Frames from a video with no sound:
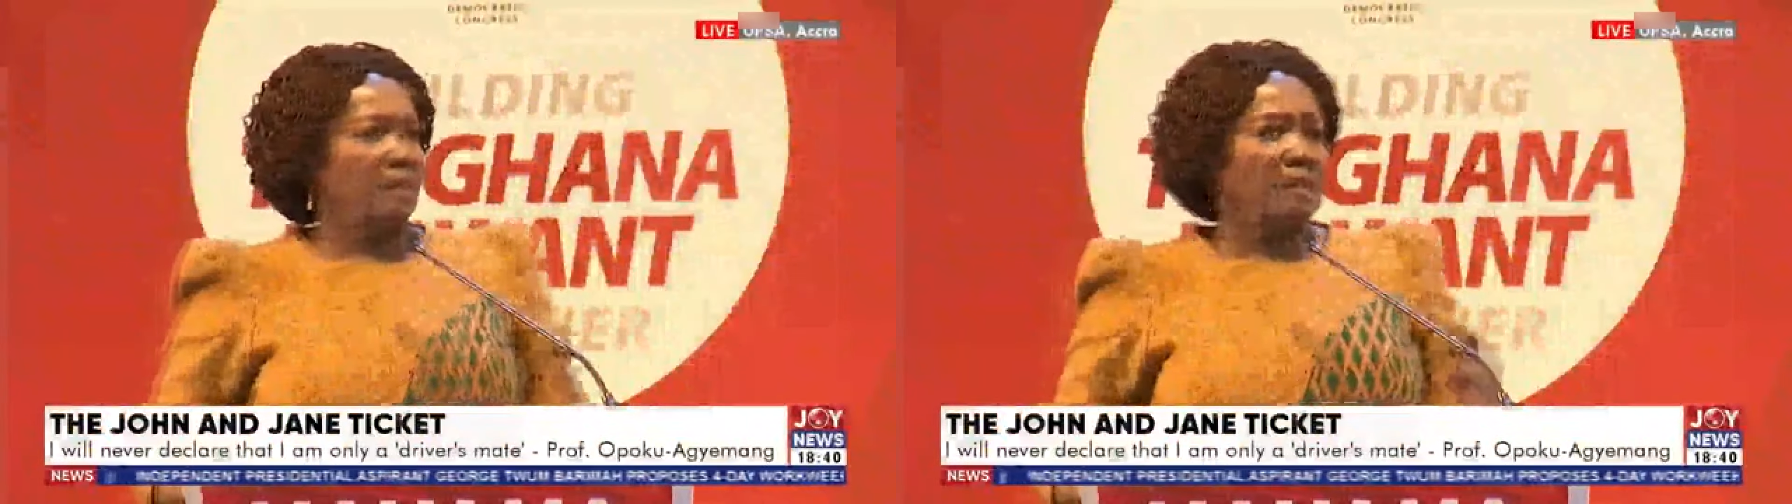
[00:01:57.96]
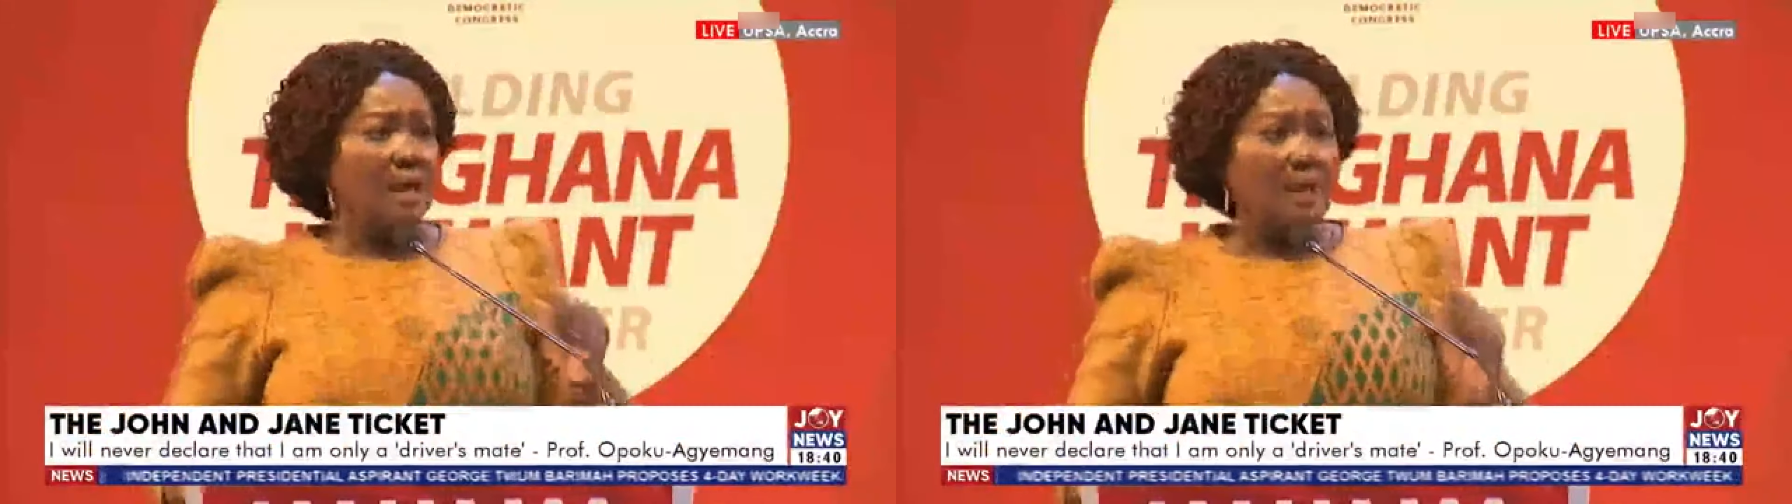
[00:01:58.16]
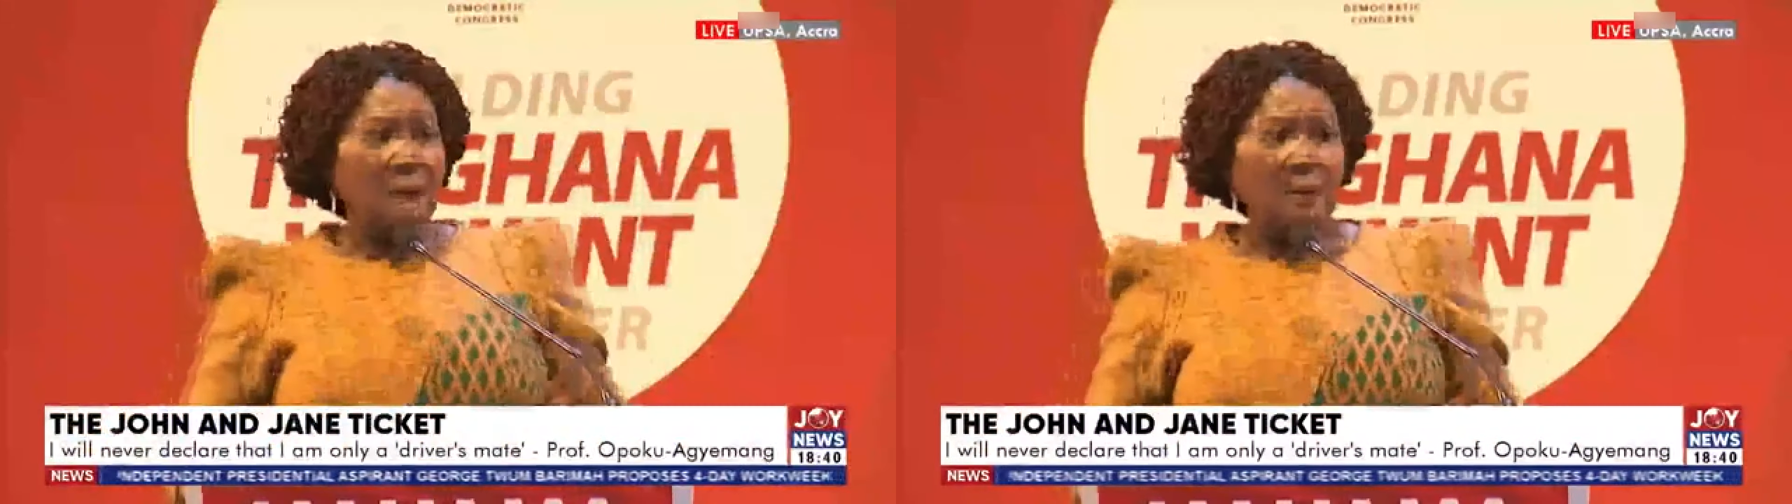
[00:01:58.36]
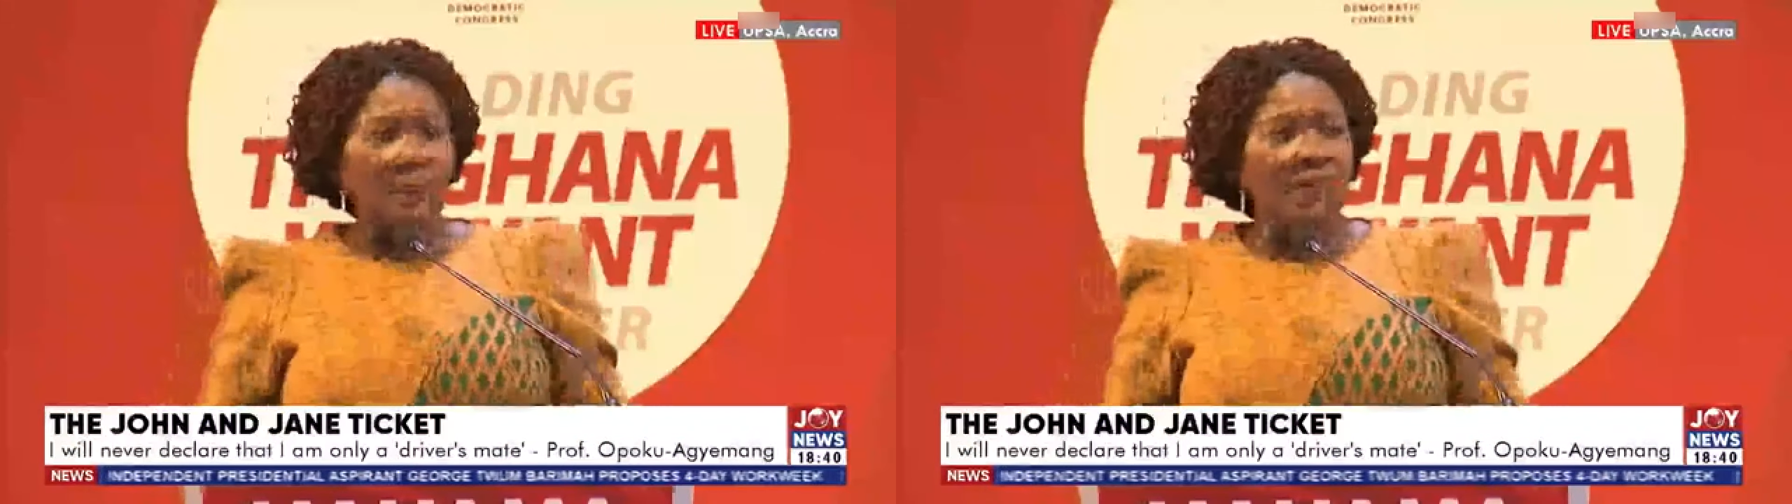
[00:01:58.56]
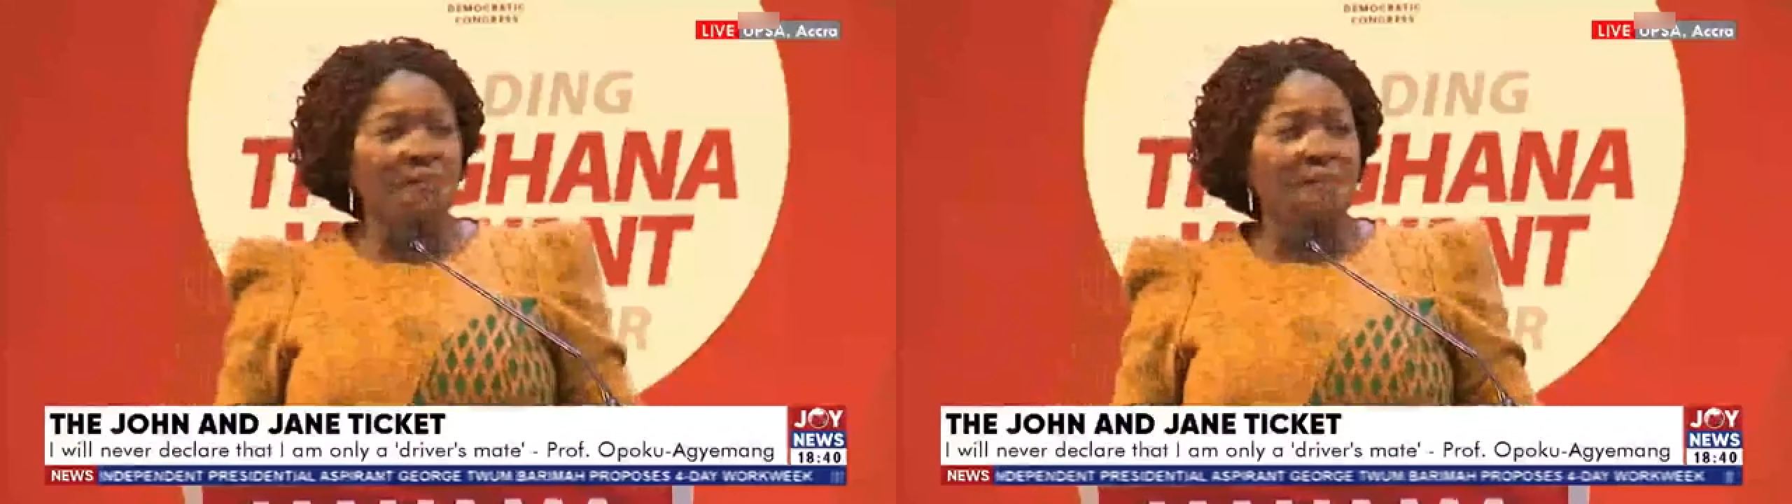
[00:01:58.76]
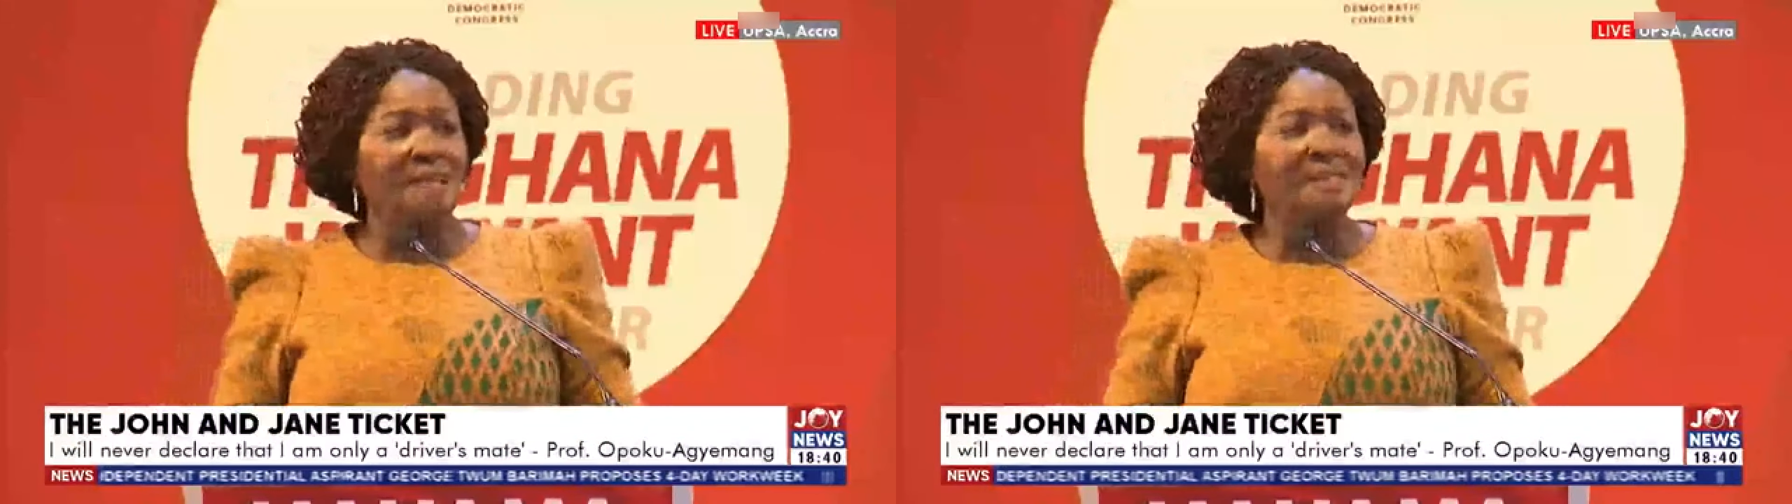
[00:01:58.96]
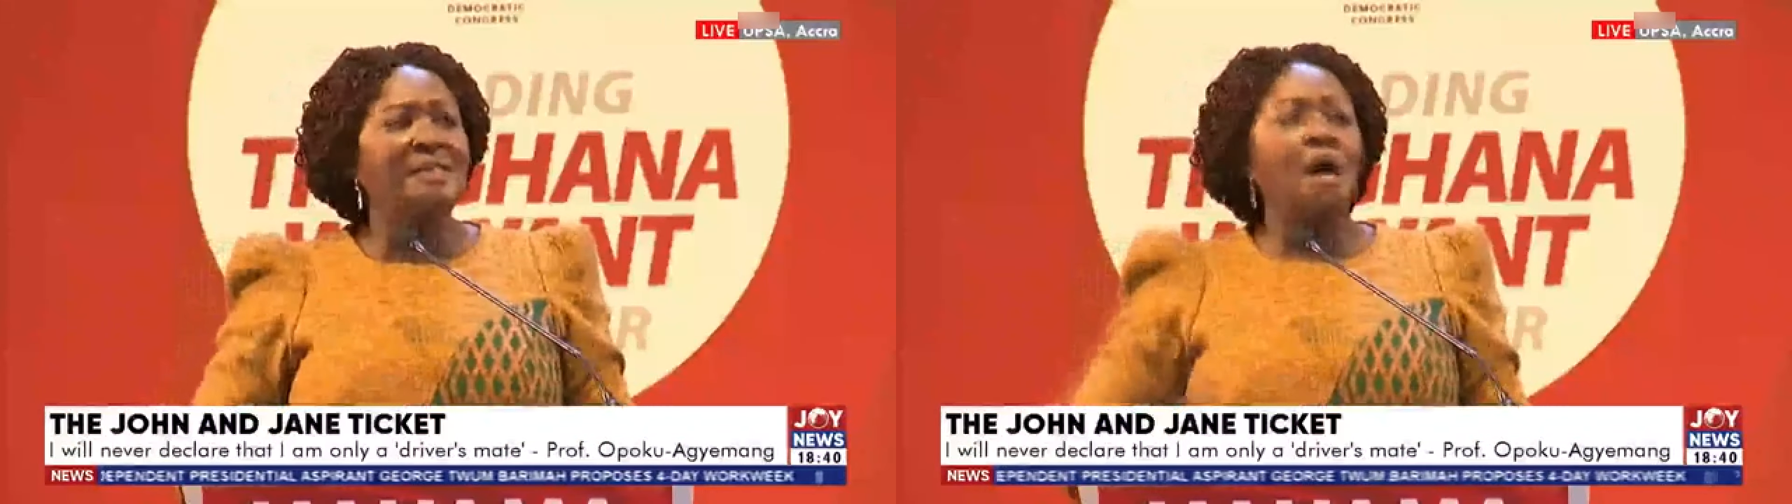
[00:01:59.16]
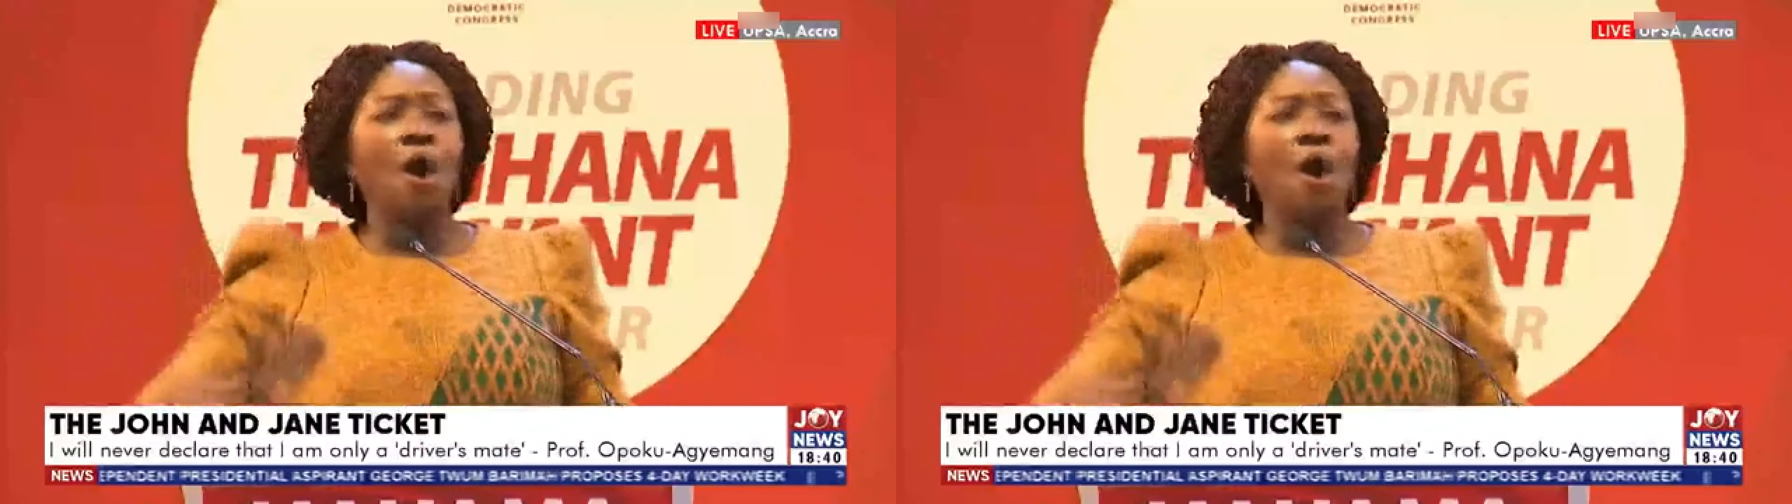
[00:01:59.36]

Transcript: The purpose is the